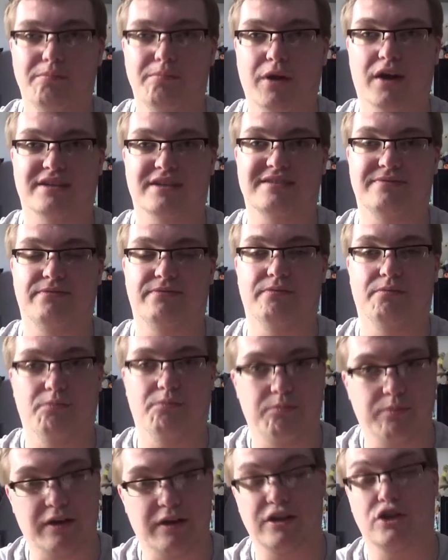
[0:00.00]
But
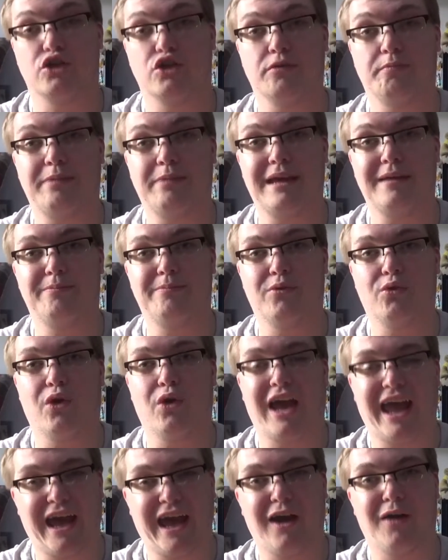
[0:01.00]
good people
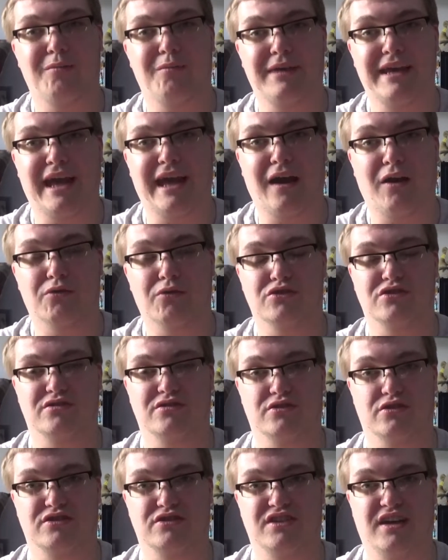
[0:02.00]
will help me out,
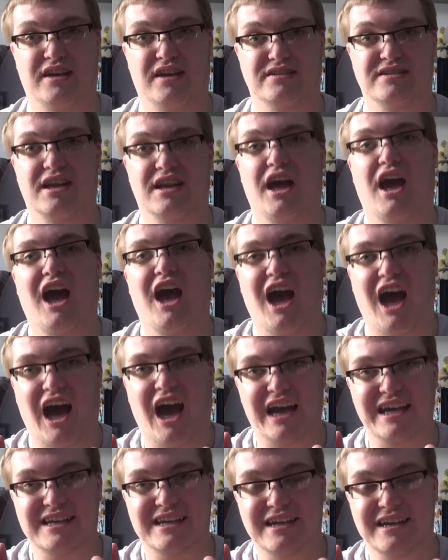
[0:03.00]
such as
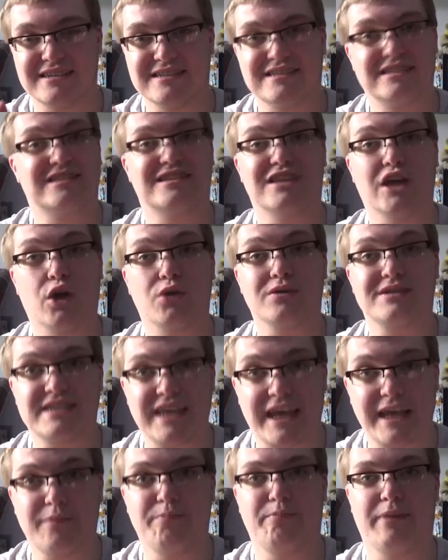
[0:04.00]
I can still
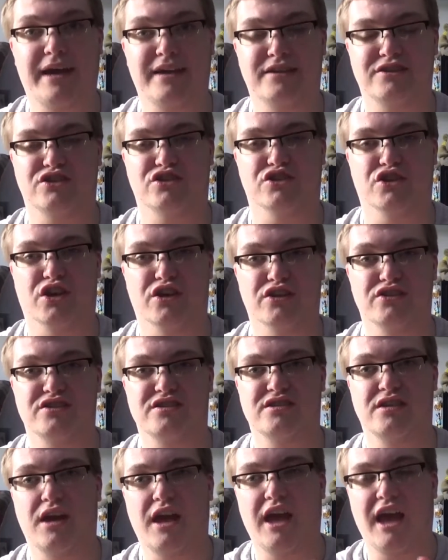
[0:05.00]
take
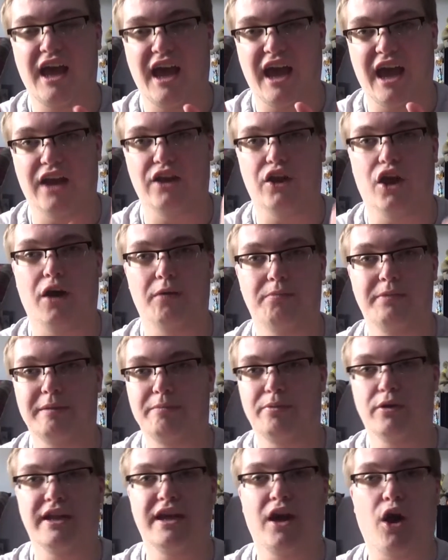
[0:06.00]
pictures and hopefully
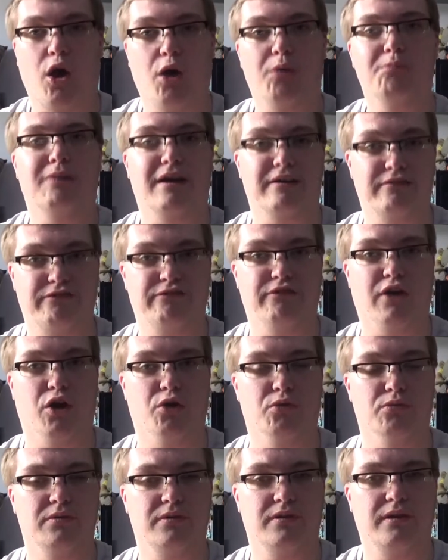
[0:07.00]
put it on my
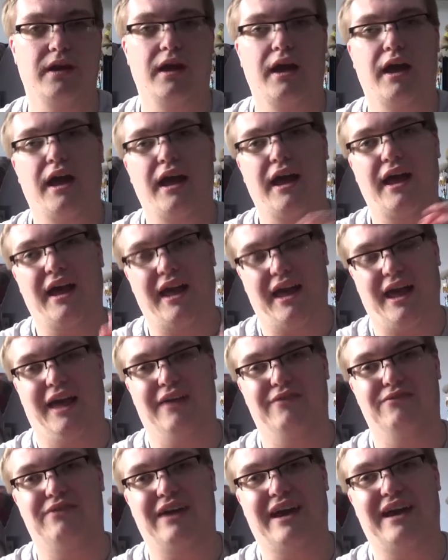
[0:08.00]
phone,
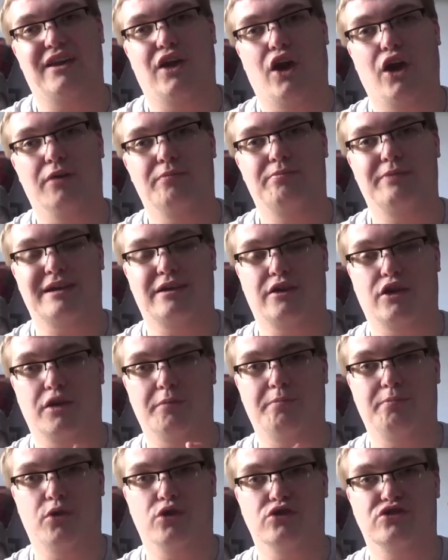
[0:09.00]
and then hopefully
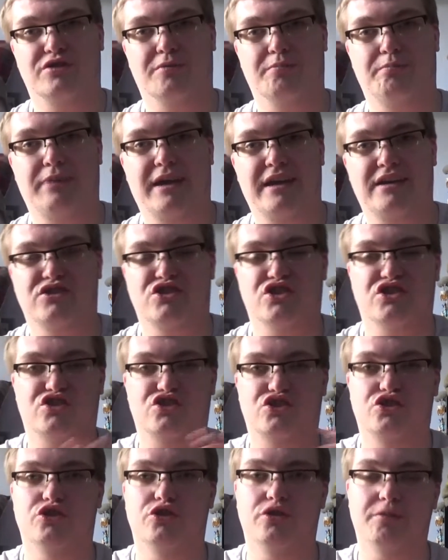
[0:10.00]
could put some
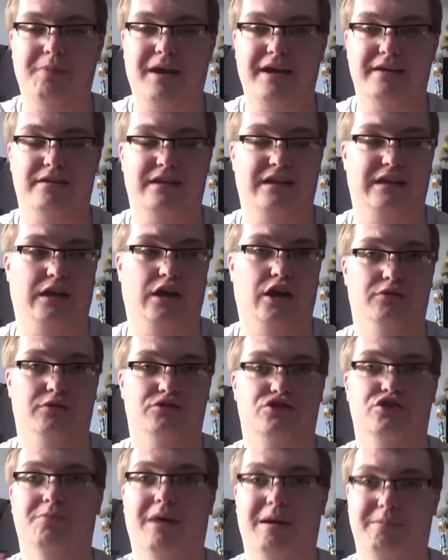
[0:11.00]
pictures to my
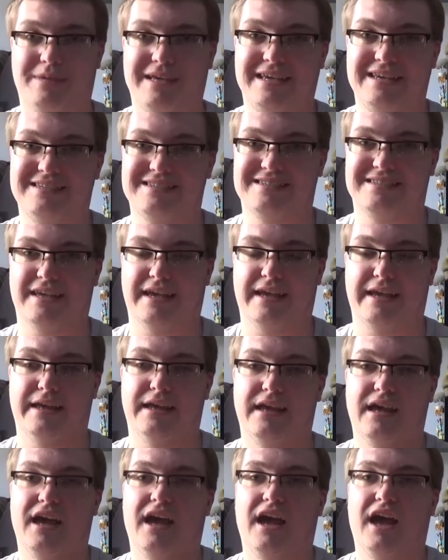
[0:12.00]

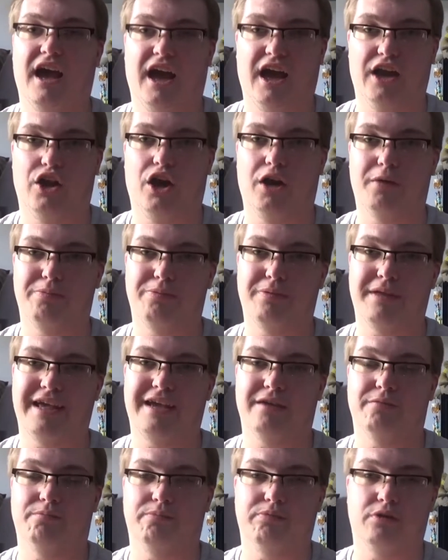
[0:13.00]
PC and
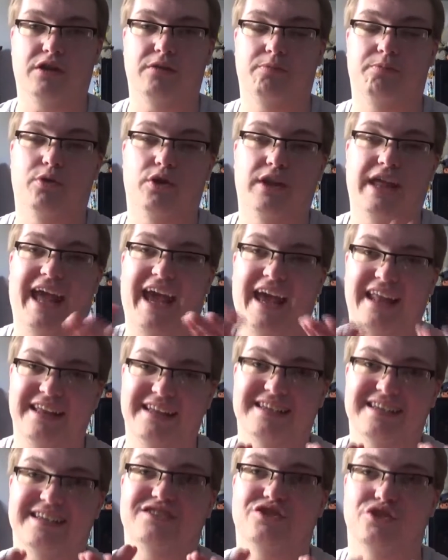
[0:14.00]
hopefully could put it
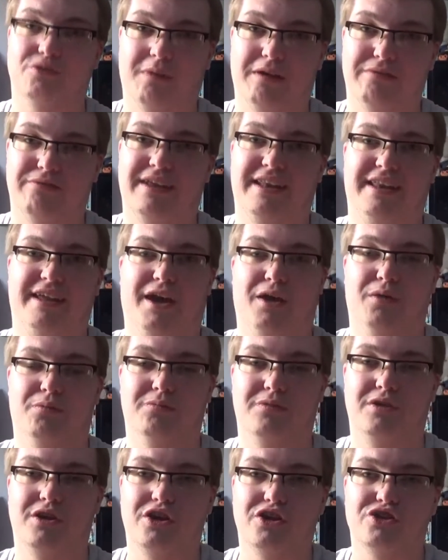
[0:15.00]
edited to my video.
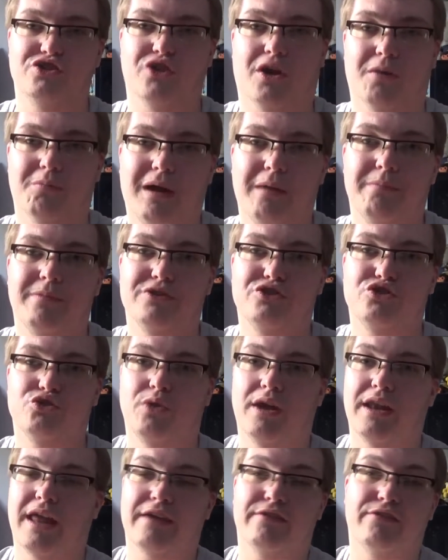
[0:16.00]
So I might be
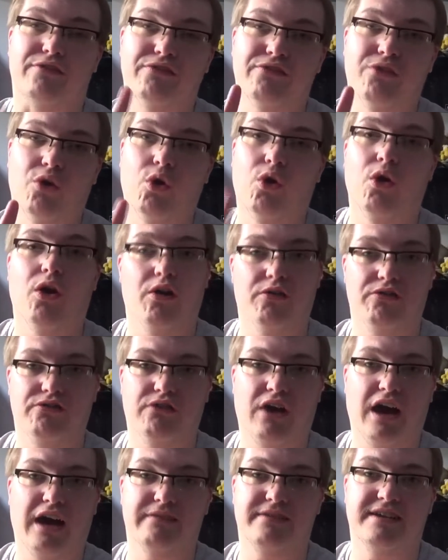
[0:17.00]
doing like 4 or
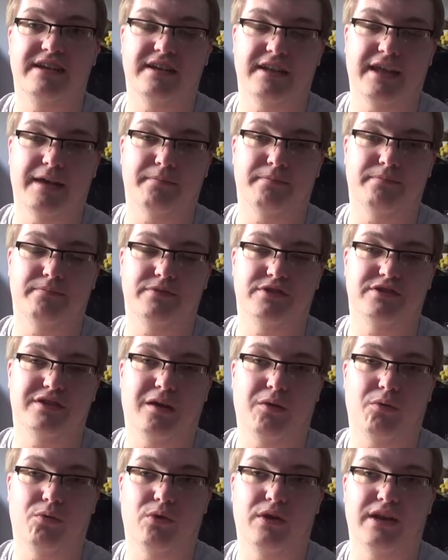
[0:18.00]
5 clips
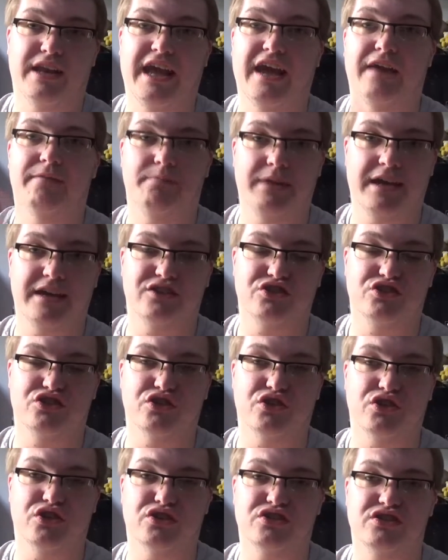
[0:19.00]
at one here,
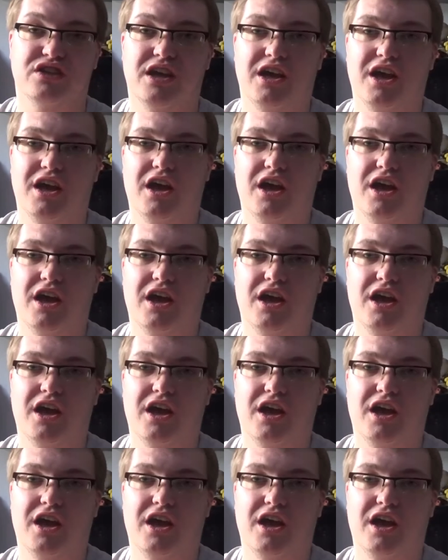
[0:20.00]
pictures.